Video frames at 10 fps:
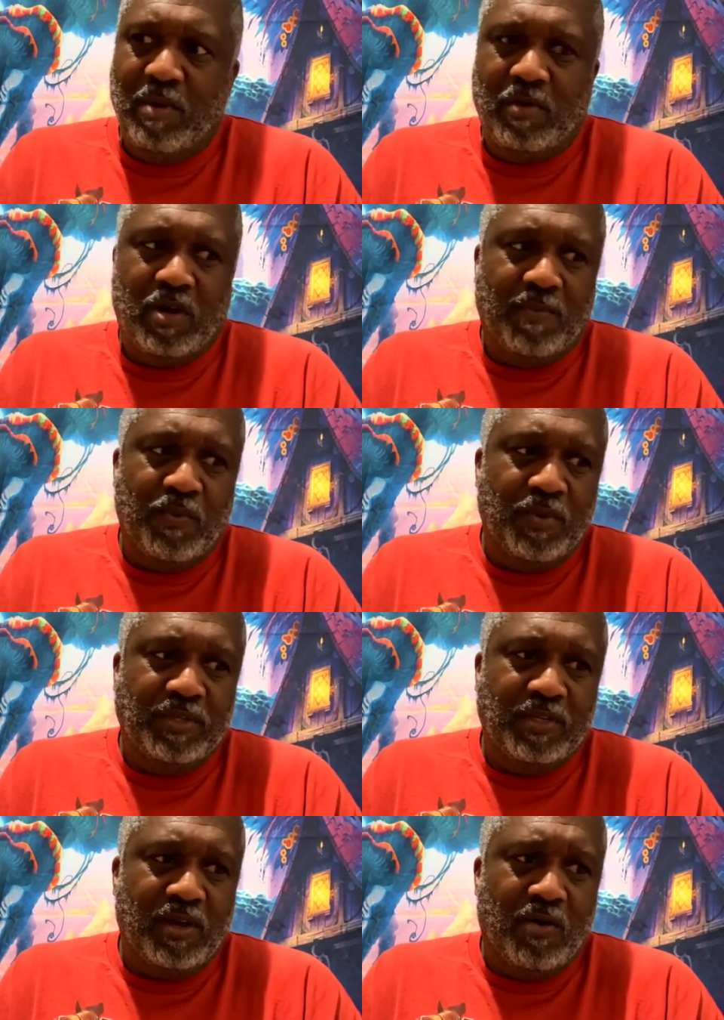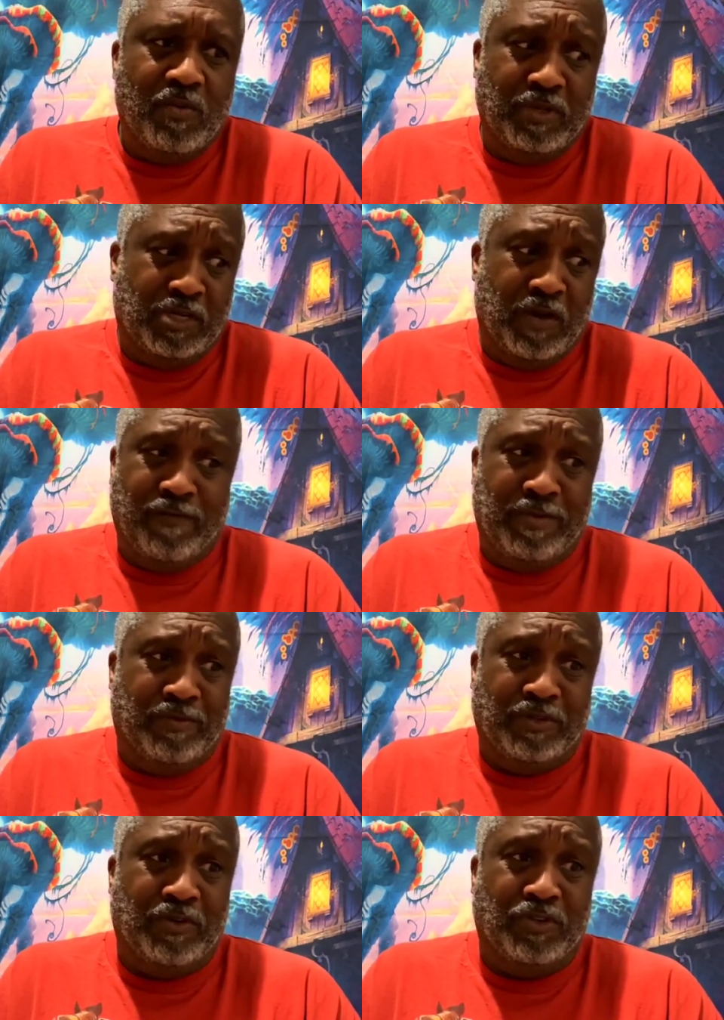Remember a couple weeks ago when the
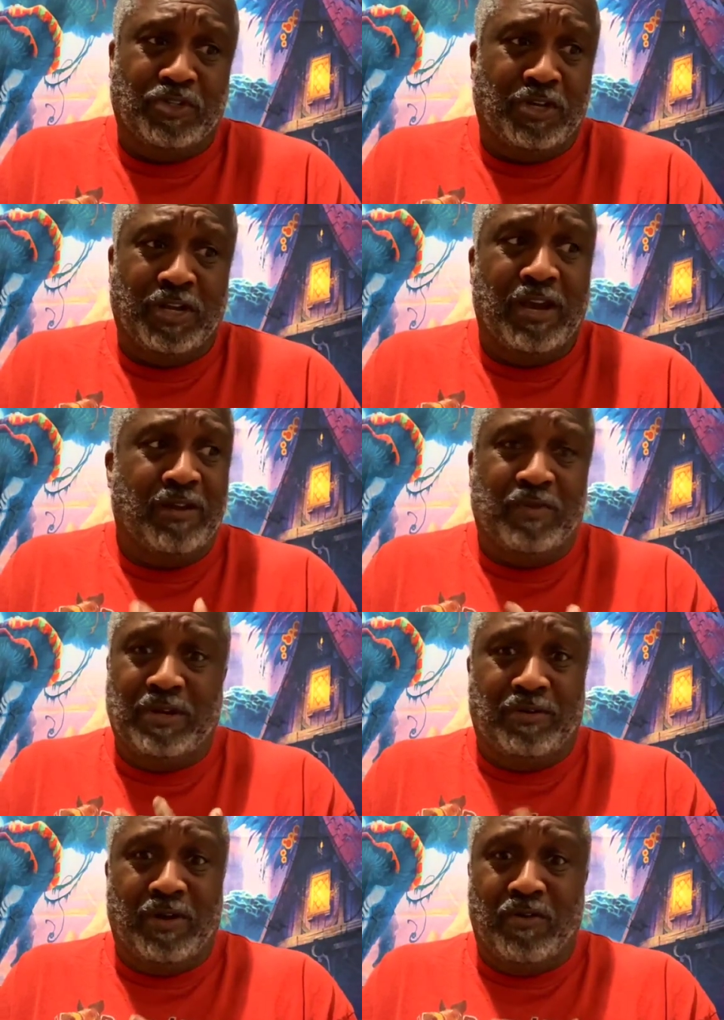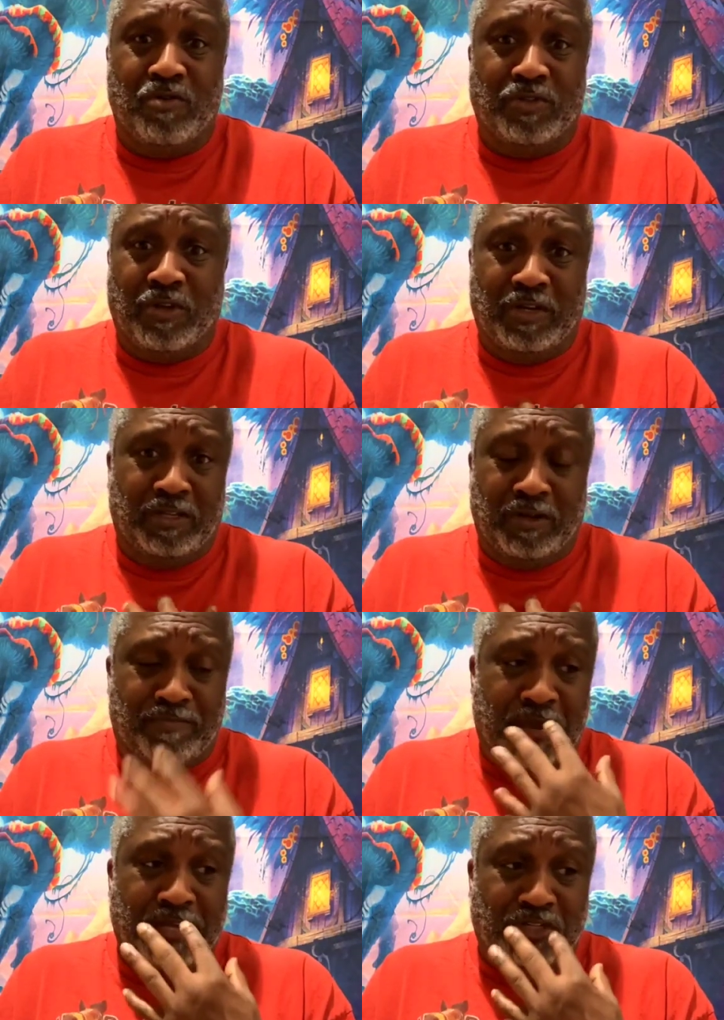government was going to shut down and we don't know who's going to get
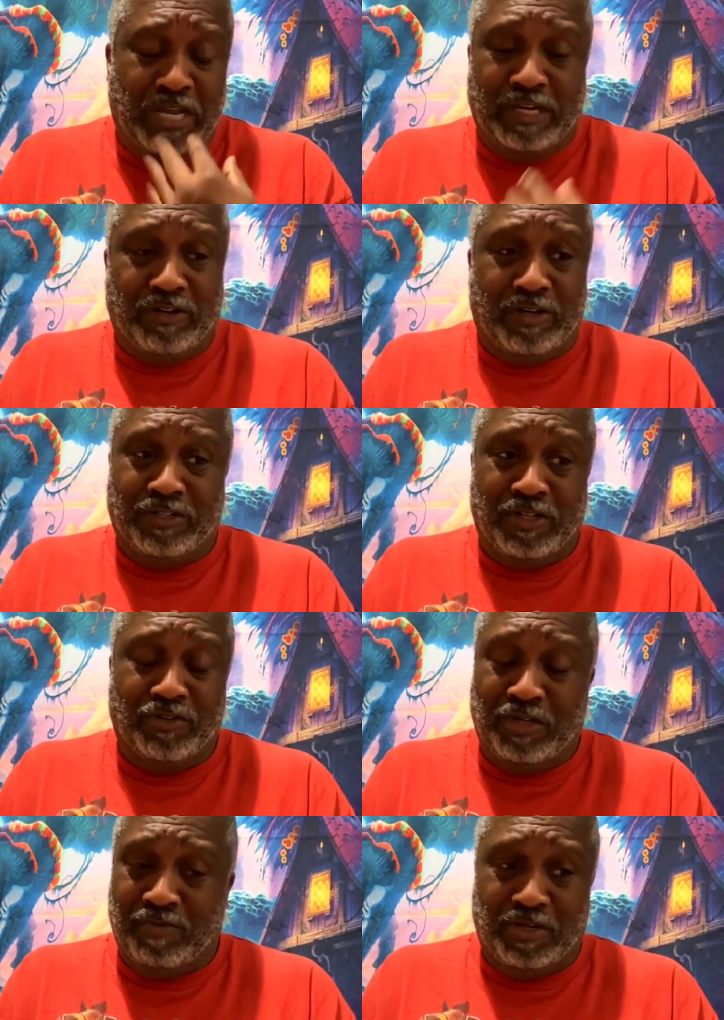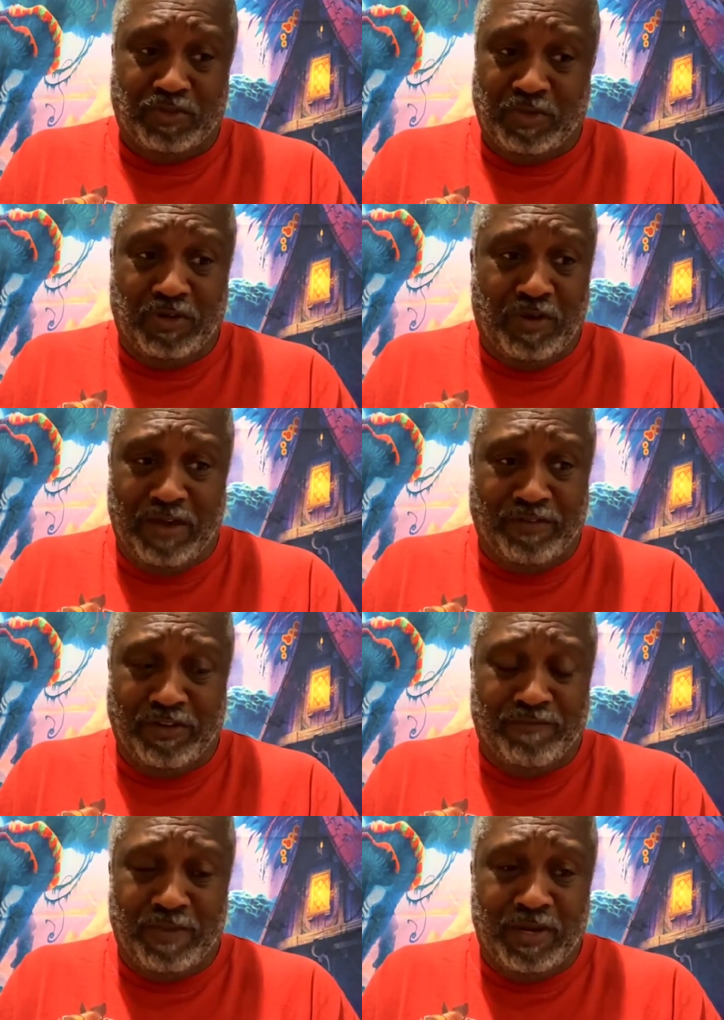their paycheck and all this other shit because we don't have
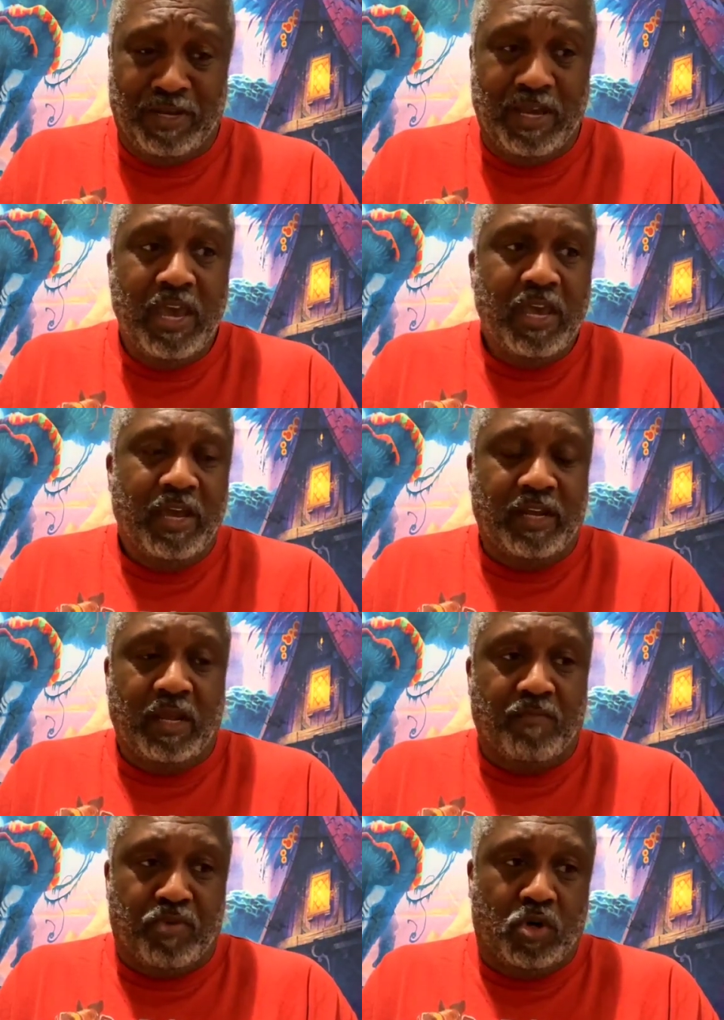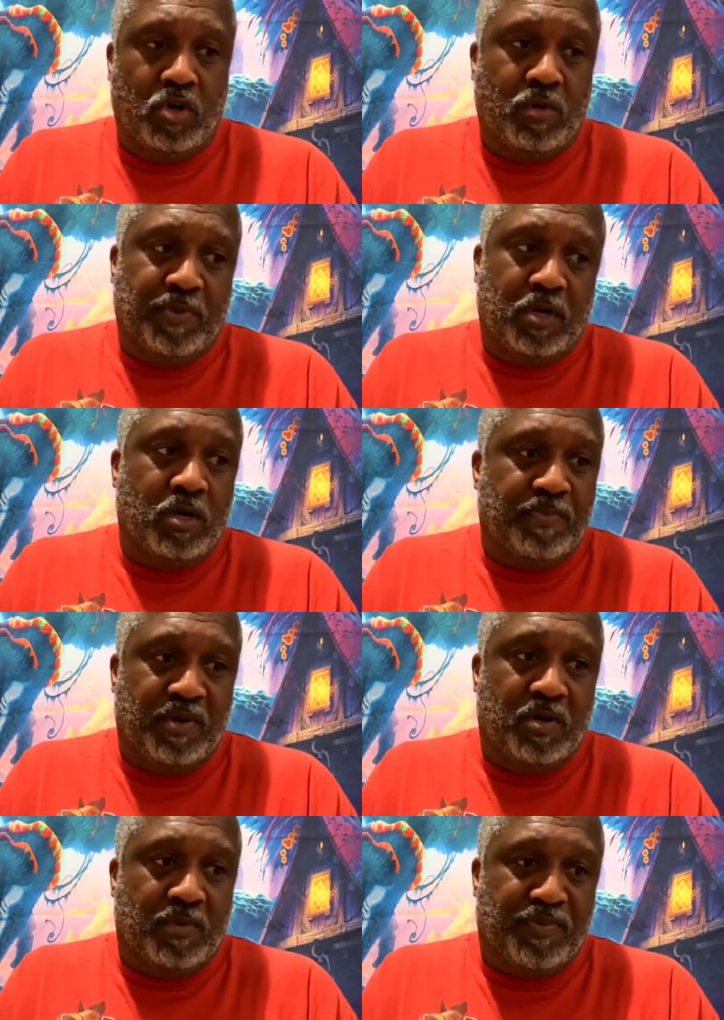enough money, and then
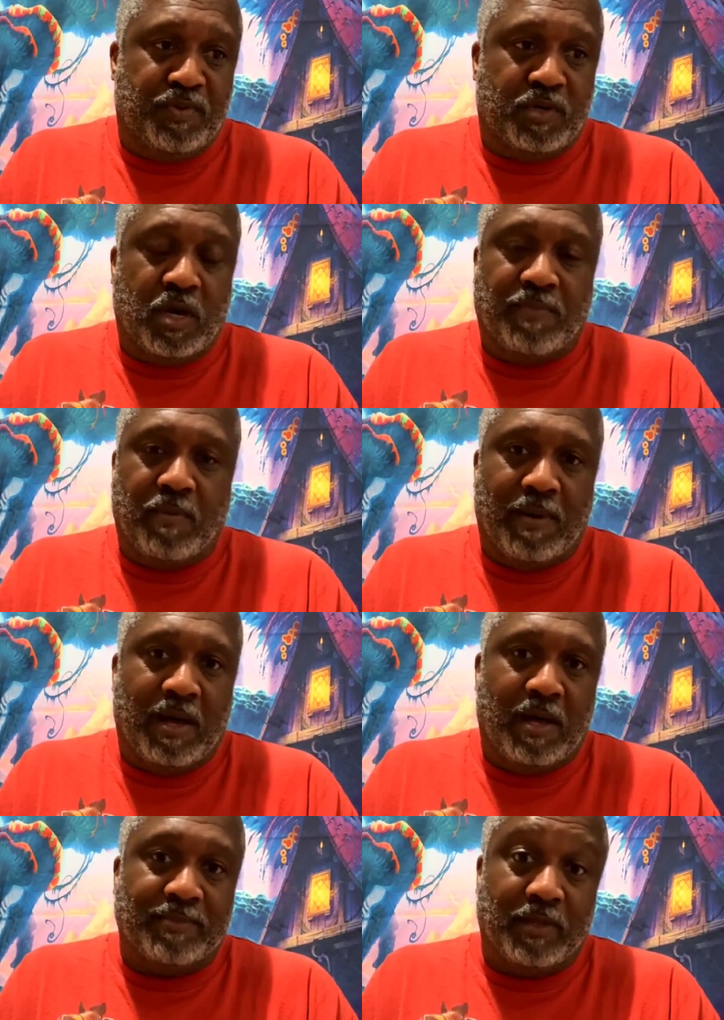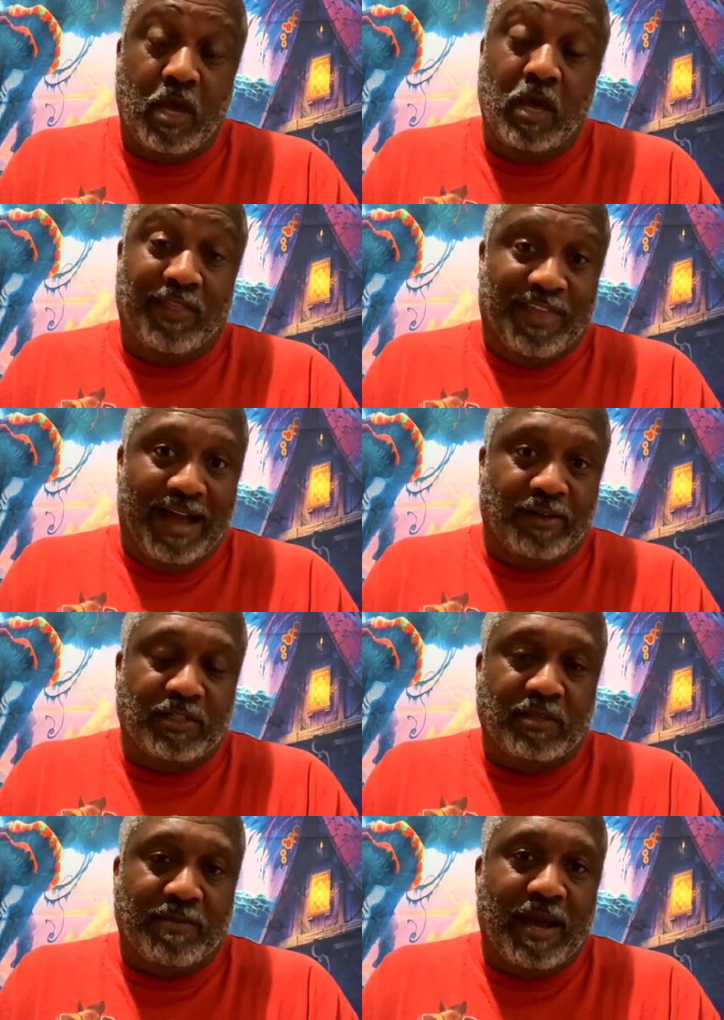a couple bombs
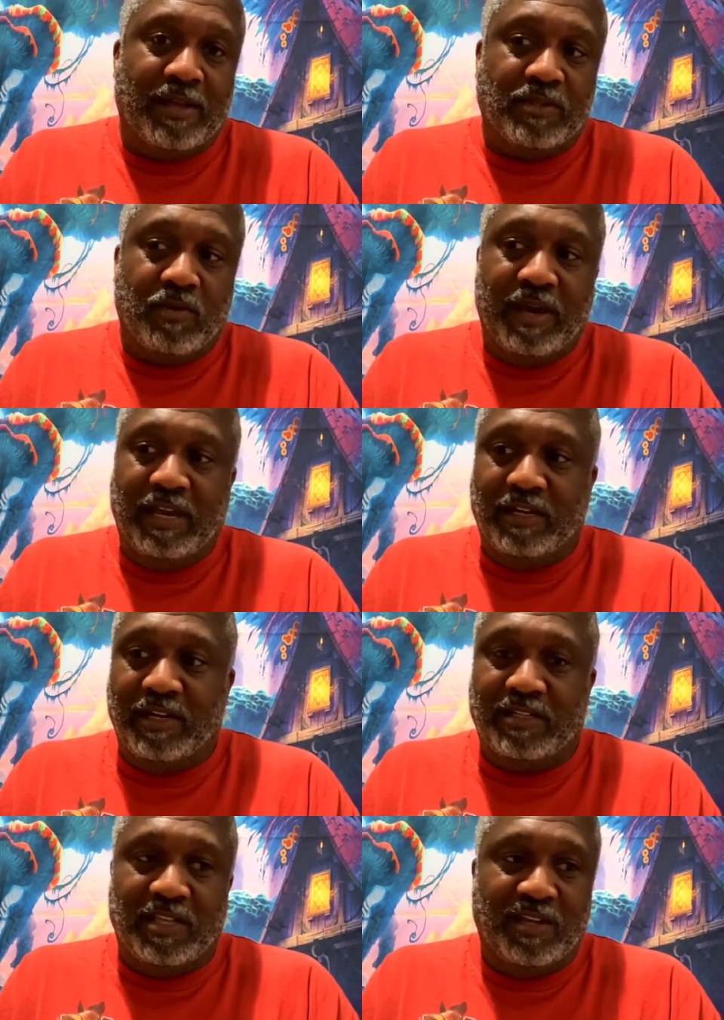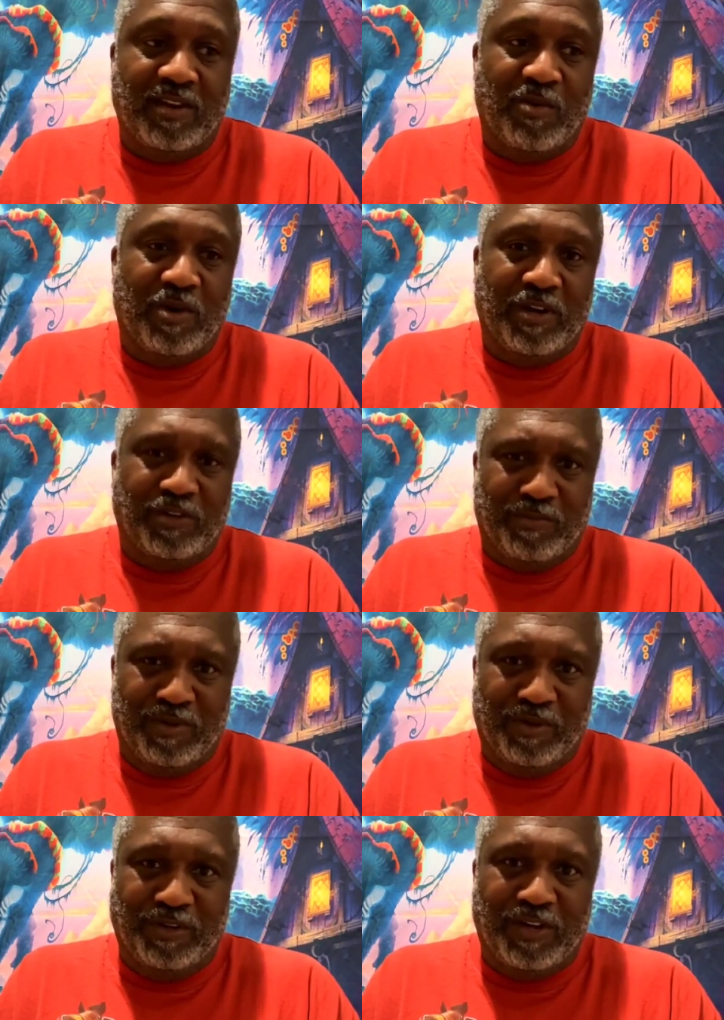thousands of miles away, and the next thing you know, well, here's
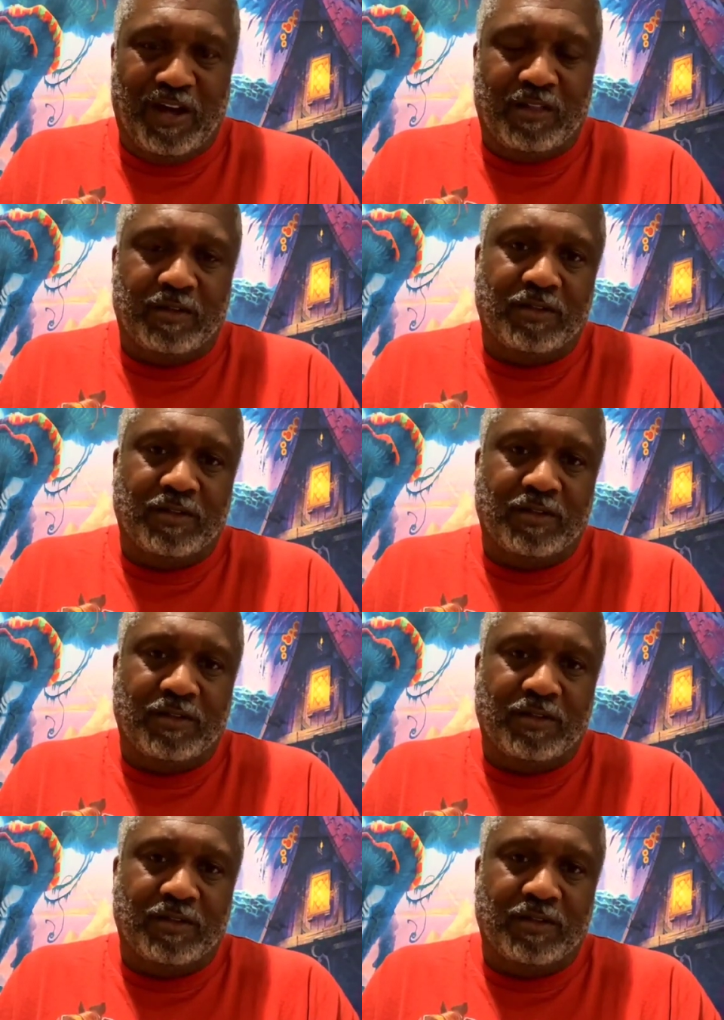$1 billion.